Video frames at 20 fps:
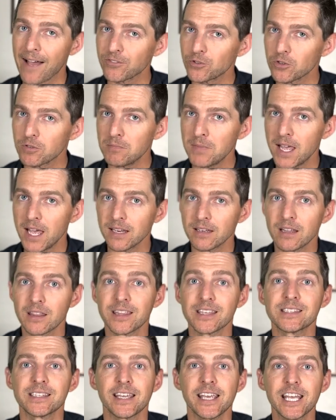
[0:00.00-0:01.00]
to admit,
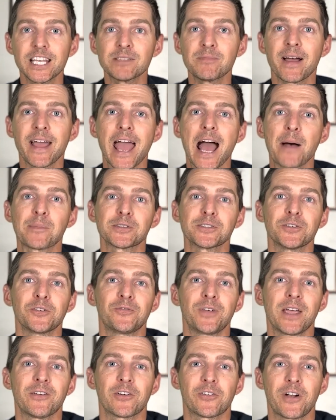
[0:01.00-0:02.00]
this is my
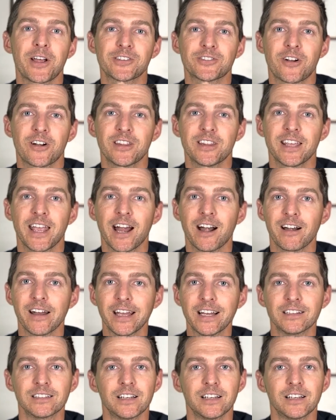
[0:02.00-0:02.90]
absolute favorite restaurant in the area.